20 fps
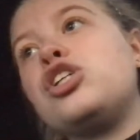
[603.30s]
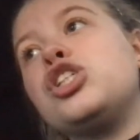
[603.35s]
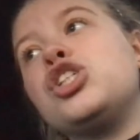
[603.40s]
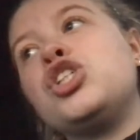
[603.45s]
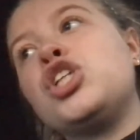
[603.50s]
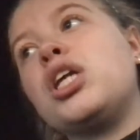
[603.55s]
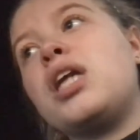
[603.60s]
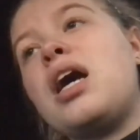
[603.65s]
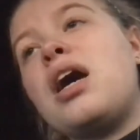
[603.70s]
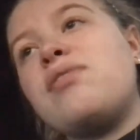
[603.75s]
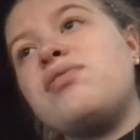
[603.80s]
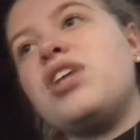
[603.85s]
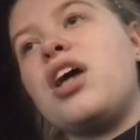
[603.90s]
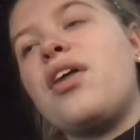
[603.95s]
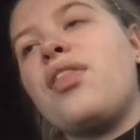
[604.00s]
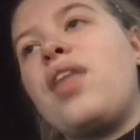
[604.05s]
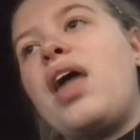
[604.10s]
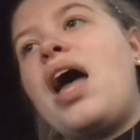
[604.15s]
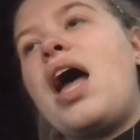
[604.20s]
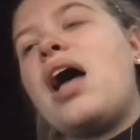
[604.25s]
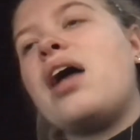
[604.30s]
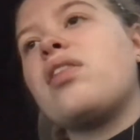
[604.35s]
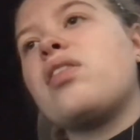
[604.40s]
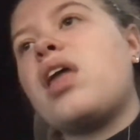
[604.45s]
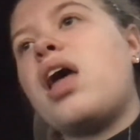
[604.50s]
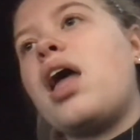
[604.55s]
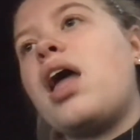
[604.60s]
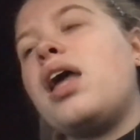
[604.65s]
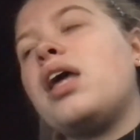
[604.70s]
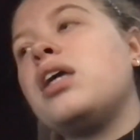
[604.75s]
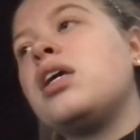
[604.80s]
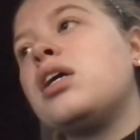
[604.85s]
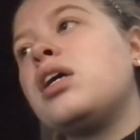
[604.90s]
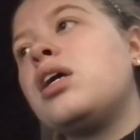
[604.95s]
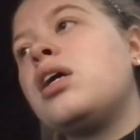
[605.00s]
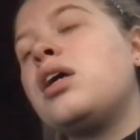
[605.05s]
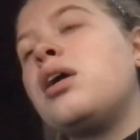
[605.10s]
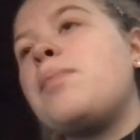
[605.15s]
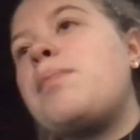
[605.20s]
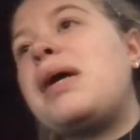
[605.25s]
she shouldn't have done that. Like,
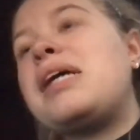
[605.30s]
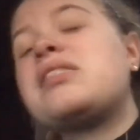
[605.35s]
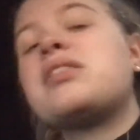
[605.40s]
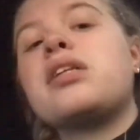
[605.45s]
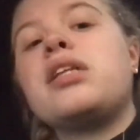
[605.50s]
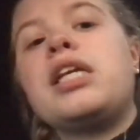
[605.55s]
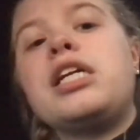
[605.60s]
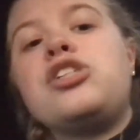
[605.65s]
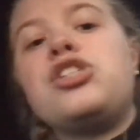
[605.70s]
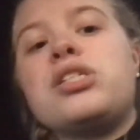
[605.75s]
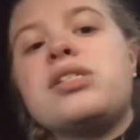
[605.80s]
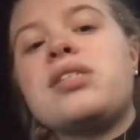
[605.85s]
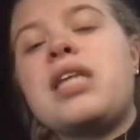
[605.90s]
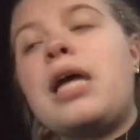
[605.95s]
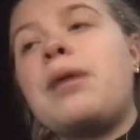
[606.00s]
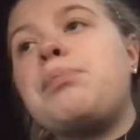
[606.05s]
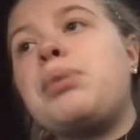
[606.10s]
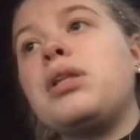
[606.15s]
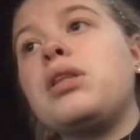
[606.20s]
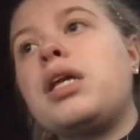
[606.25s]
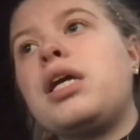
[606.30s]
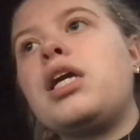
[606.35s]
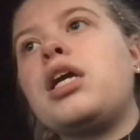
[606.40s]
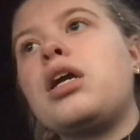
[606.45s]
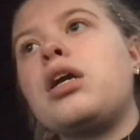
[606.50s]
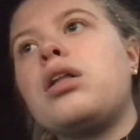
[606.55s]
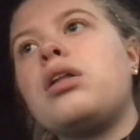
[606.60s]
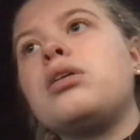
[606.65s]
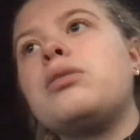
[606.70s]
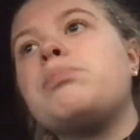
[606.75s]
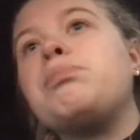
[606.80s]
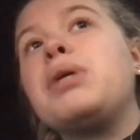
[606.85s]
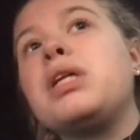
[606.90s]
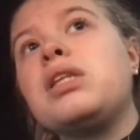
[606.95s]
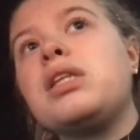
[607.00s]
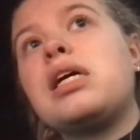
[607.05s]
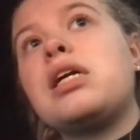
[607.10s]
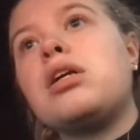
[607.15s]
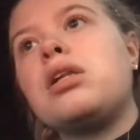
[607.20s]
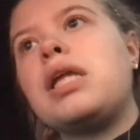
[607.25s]
basically, she's, like,
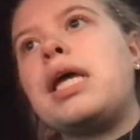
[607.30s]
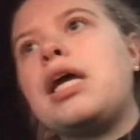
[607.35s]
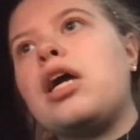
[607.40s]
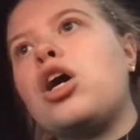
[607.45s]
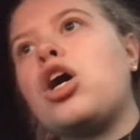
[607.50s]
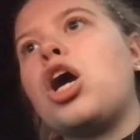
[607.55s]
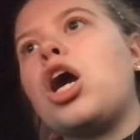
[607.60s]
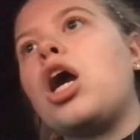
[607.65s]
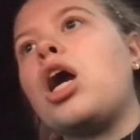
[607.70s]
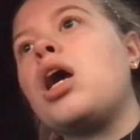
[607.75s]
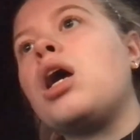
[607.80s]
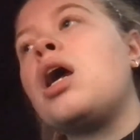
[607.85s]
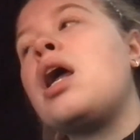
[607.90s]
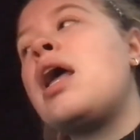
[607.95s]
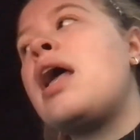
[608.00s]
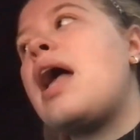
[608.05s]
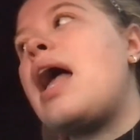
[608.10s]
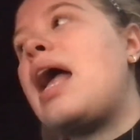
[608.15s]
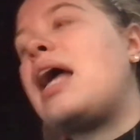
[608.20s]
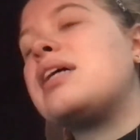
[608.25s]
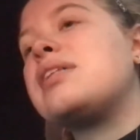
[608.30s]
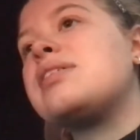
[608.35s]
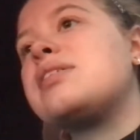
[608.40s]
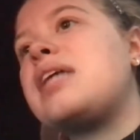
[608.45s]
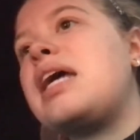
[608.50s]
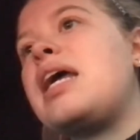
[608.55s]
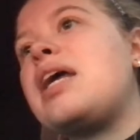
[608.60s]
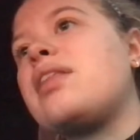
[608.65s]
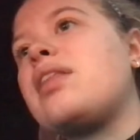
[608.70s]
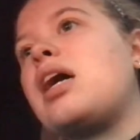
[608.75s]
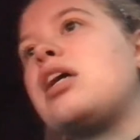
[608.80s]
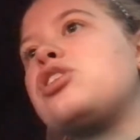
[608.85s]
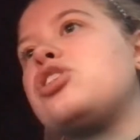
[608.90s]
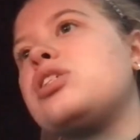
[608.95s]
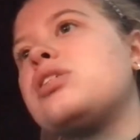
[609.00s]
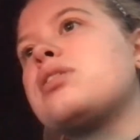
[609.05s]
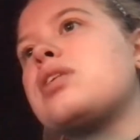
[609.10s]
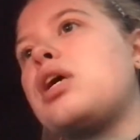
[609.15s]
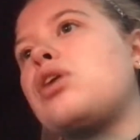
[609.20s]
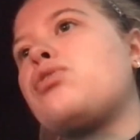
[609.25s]
belittling her and saying that
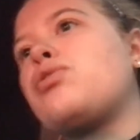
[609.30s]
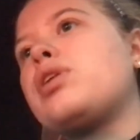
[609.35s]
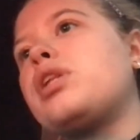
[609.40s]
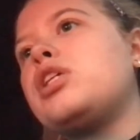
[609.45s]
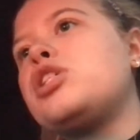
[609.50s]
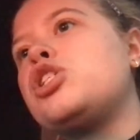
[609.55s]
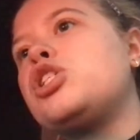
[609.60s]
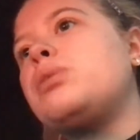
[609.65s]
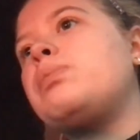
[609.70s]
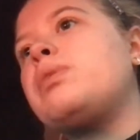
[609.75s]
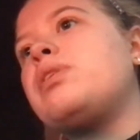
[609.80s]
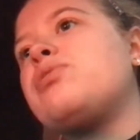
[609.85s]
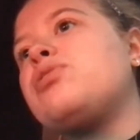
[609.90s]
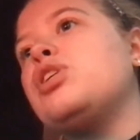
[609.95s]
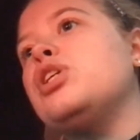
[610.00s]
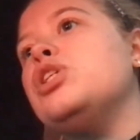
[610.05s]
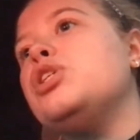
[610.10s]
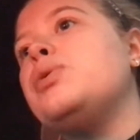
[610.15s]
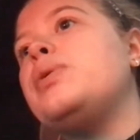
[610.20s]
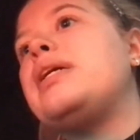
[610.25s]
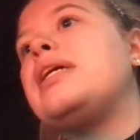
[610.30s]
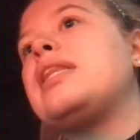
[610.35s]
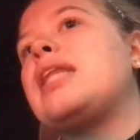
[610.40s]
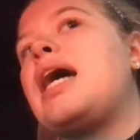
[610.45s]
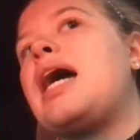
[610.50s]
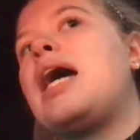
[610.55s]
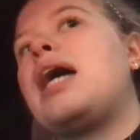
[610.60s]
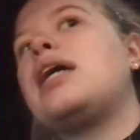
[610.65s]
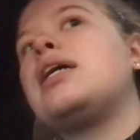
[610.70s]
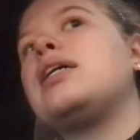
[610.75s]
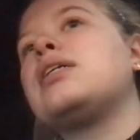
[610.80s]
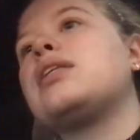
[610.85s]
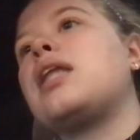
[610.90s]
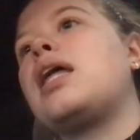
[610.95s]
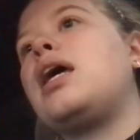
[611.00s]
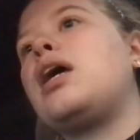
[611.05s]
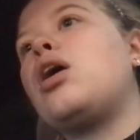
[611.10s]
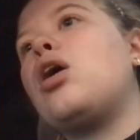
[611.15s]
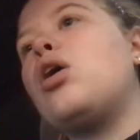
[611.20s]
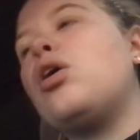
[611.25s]
she's, like, really stupid for doing that and,
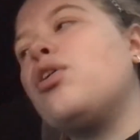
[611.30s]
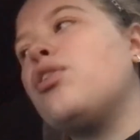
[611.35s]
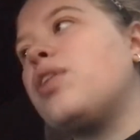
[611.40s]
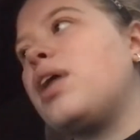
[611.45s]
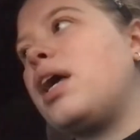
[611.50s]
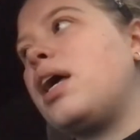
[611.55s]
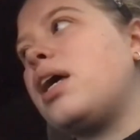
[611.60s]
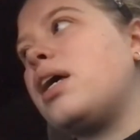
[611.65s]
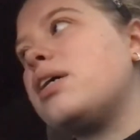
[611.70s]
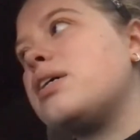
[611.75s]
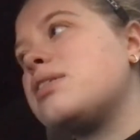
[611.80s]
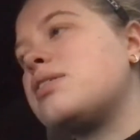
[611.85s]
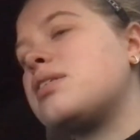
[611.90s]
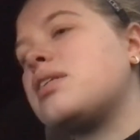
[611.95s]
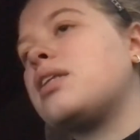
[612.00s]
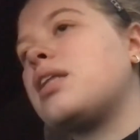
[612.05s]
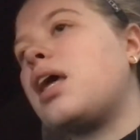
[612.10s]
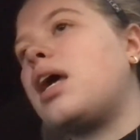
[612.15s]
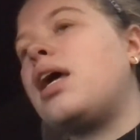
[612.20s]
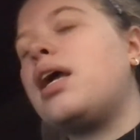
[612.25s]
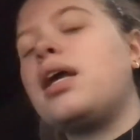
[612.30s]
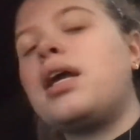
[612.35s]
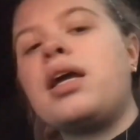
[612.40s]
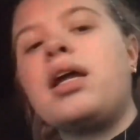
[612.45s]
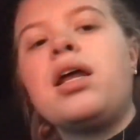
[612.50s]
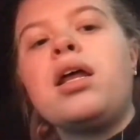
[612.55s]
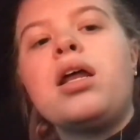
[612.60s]
like, all this. And, like,